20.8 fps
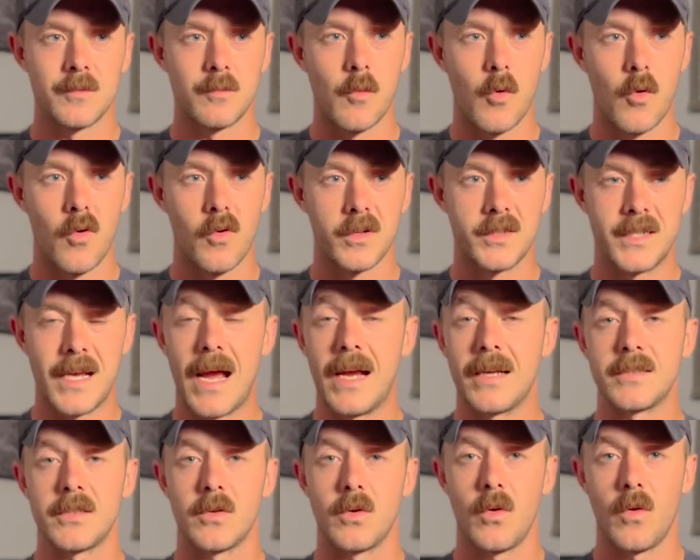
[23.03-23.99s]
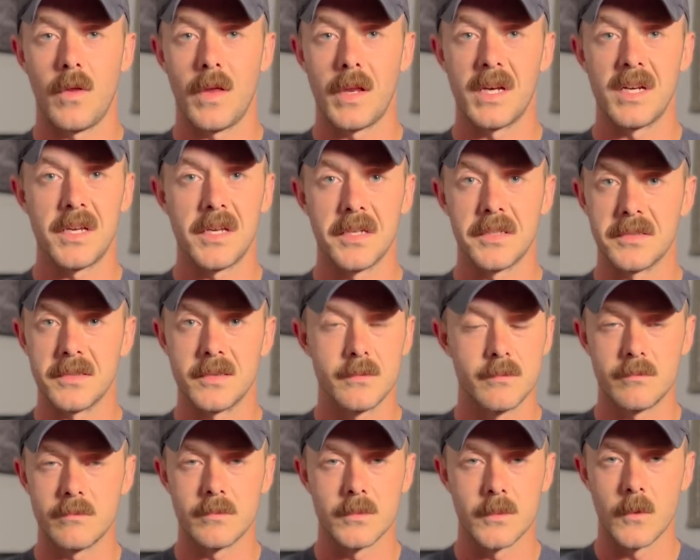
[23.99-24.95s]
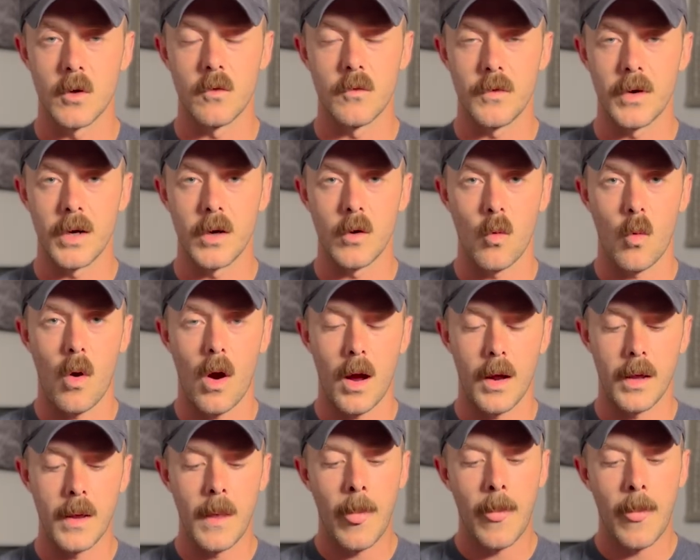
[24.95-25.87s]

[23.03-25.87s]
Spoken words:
more tactical than it is. Go figure why.